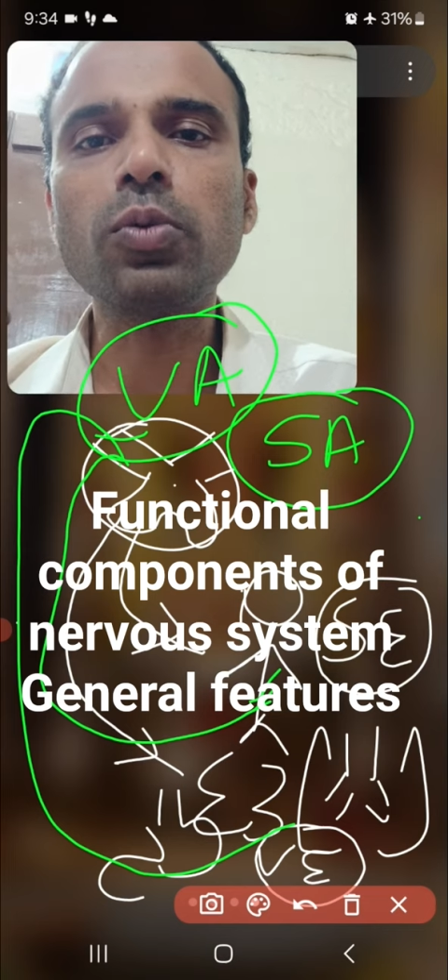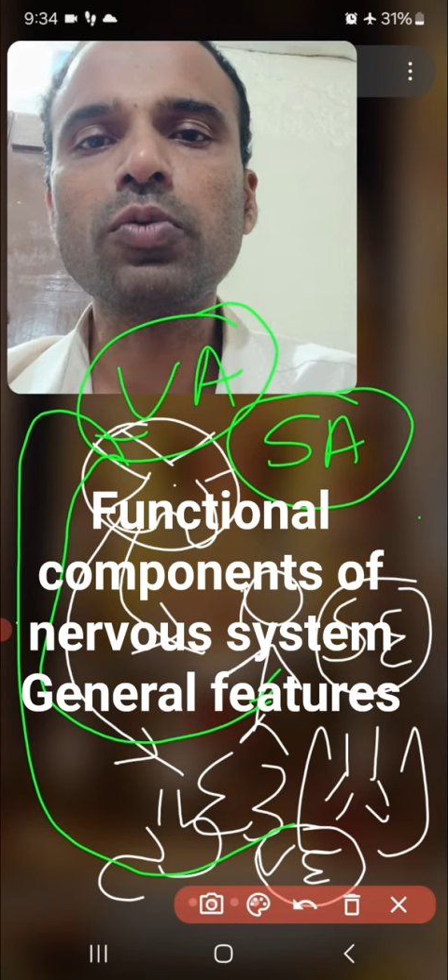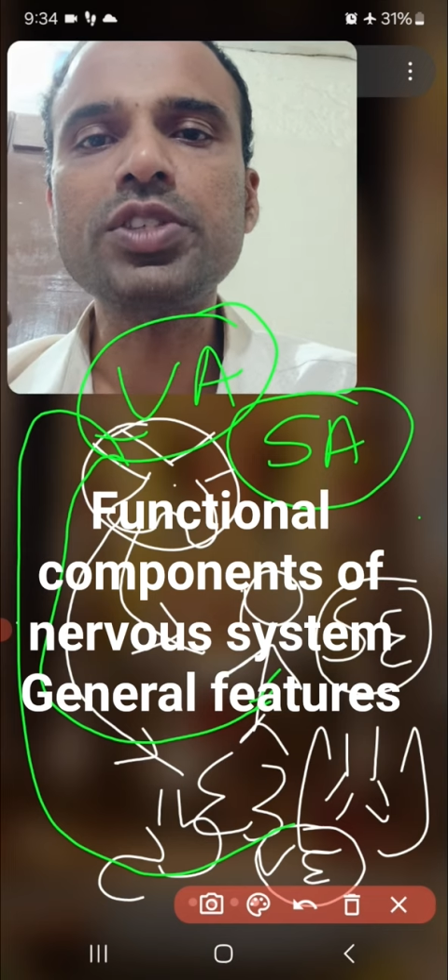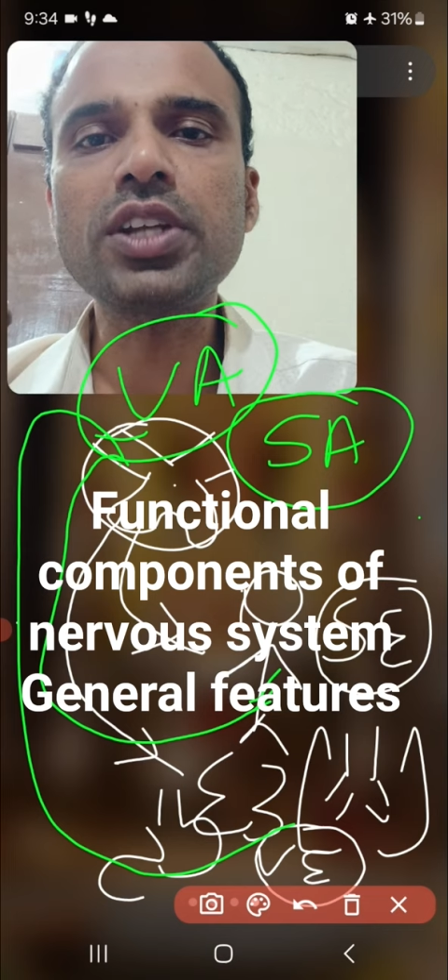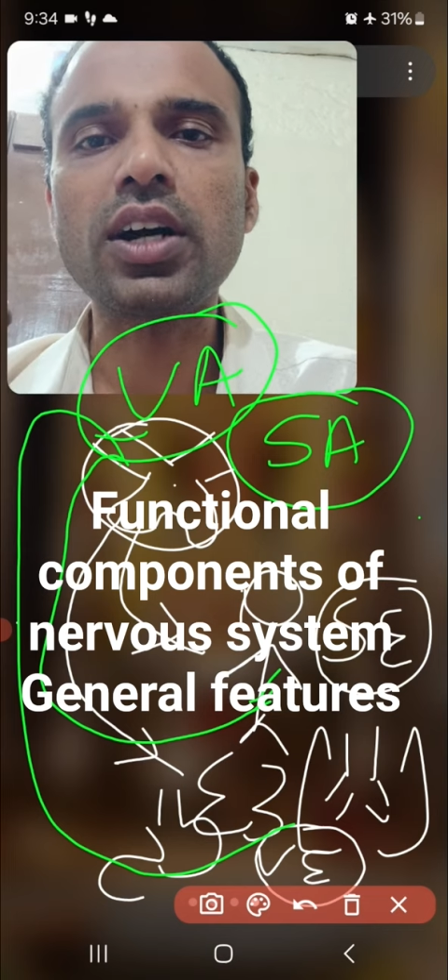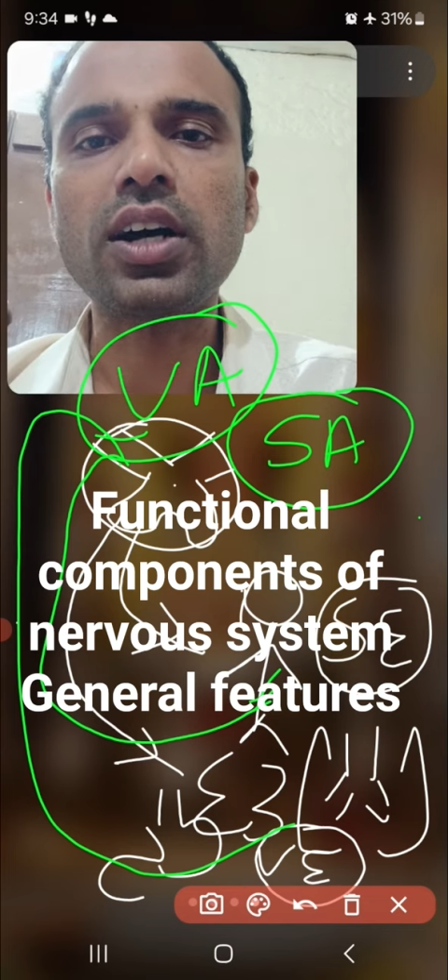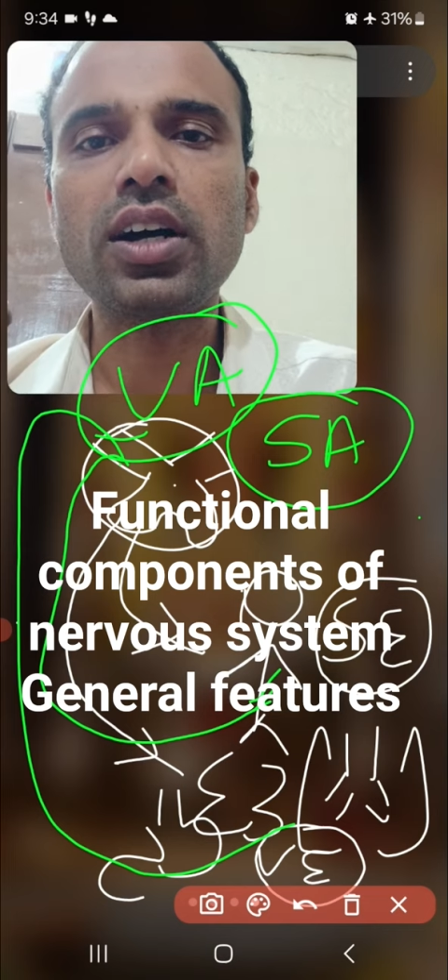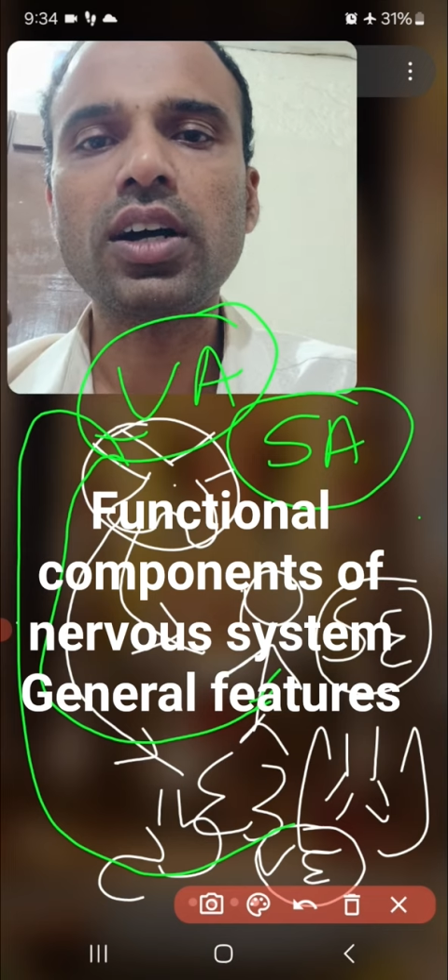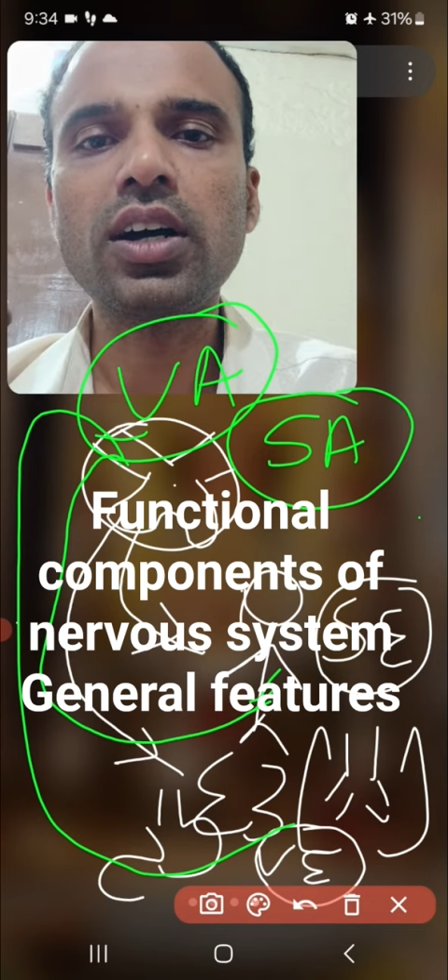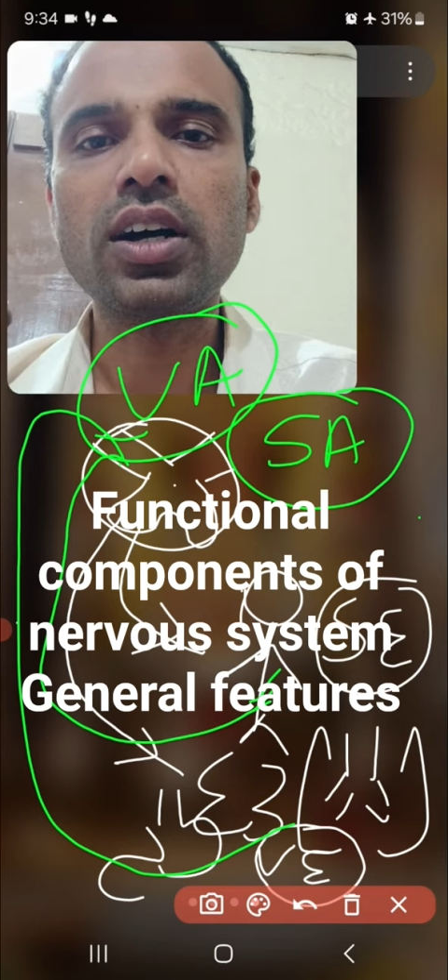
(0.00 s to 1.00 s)
viscera,
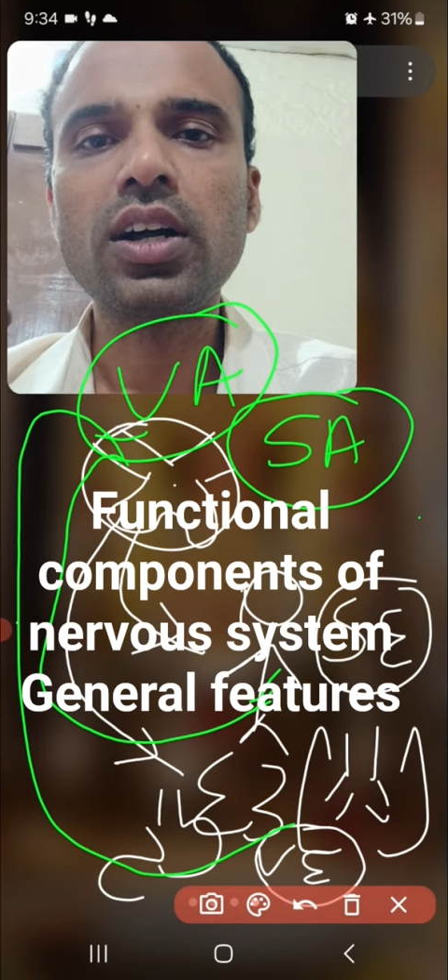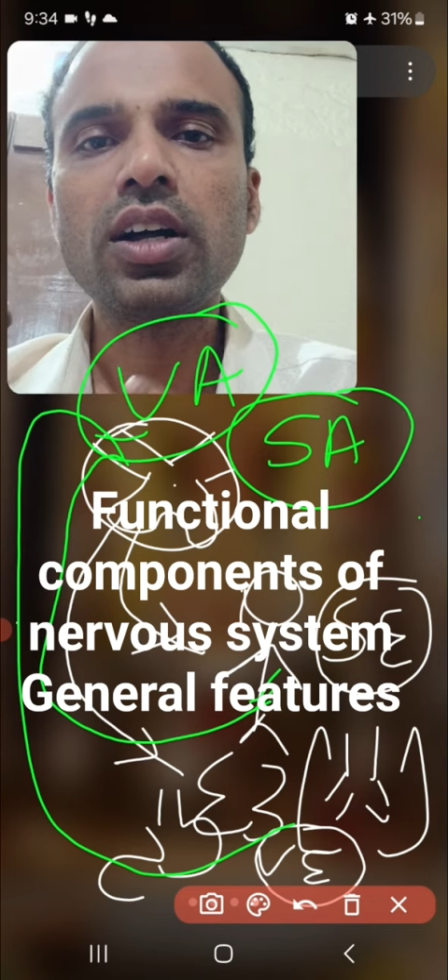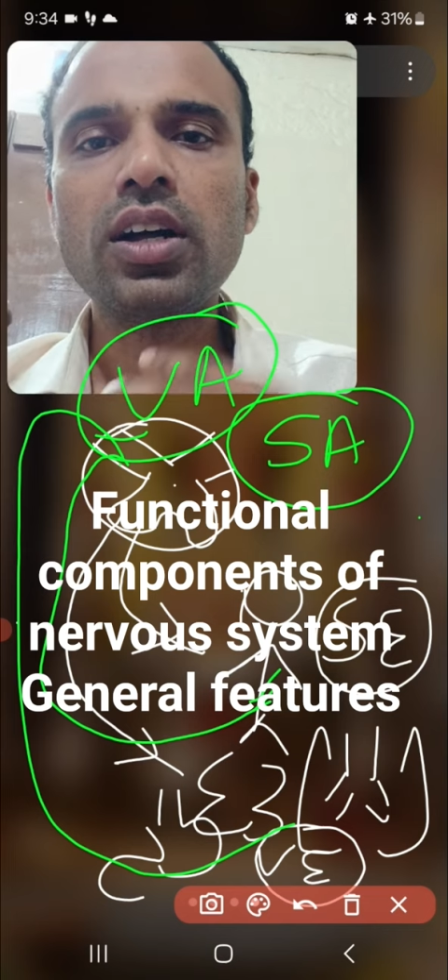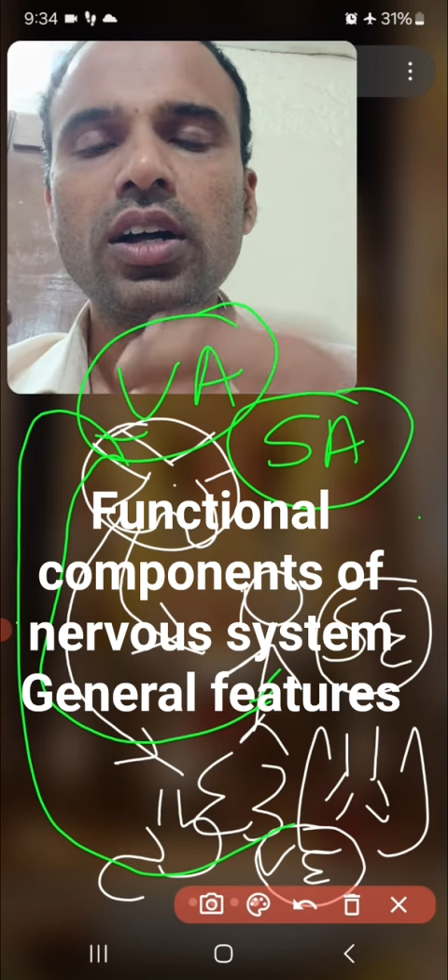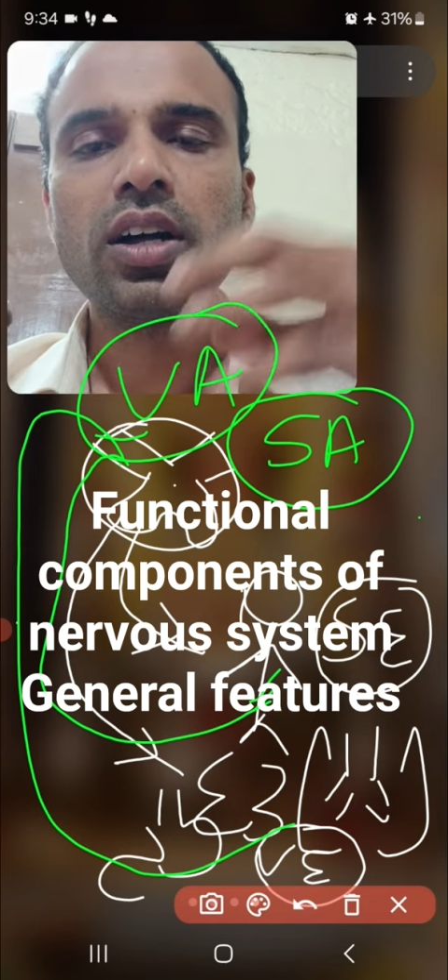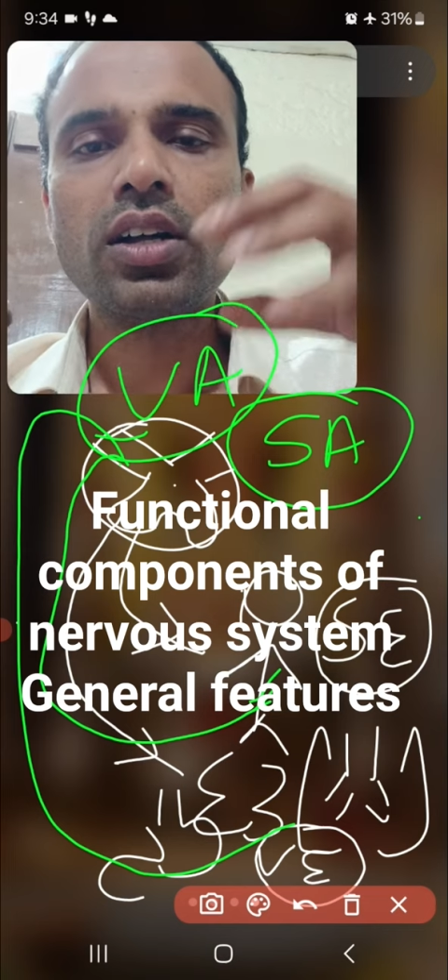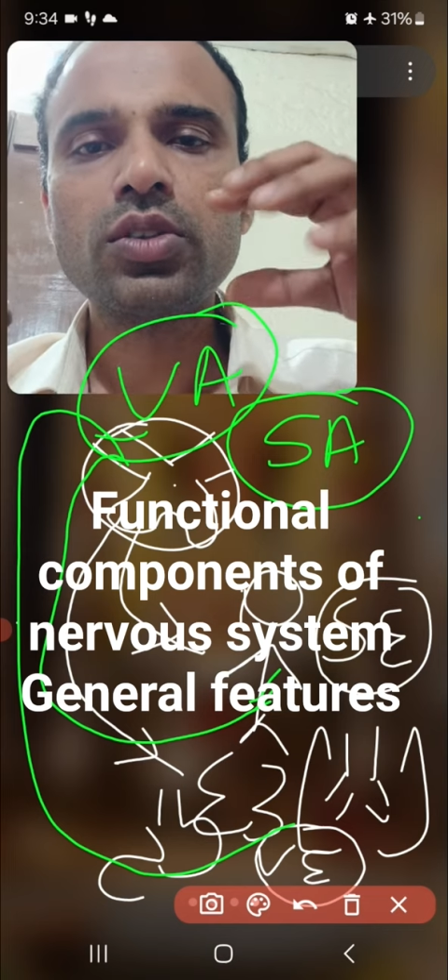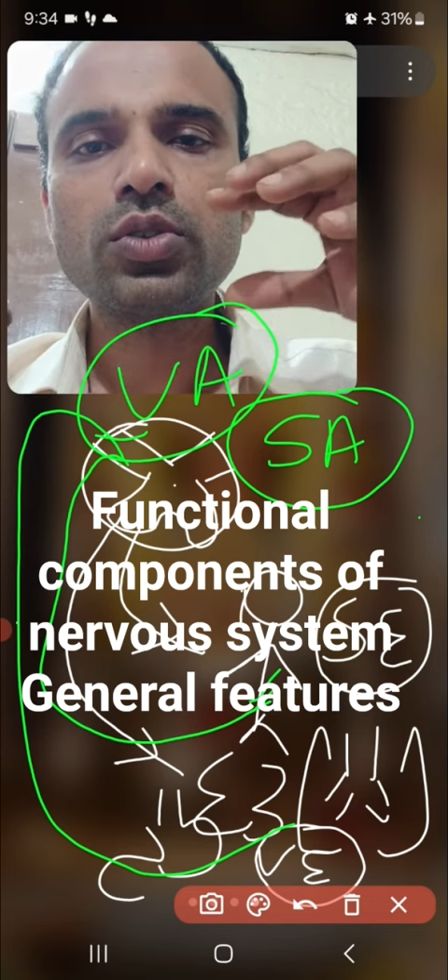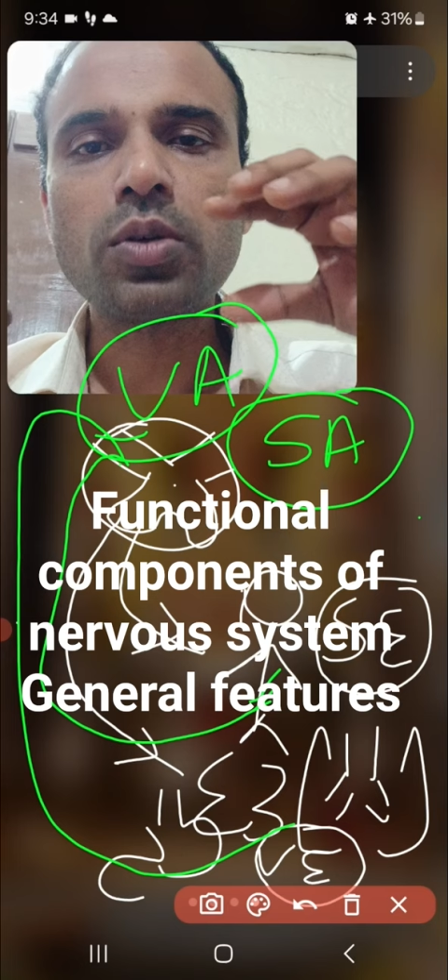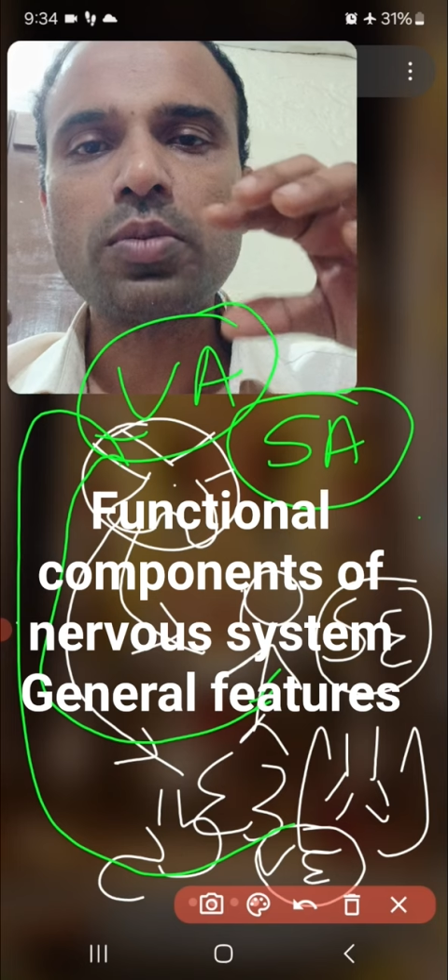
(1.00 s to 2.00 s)
the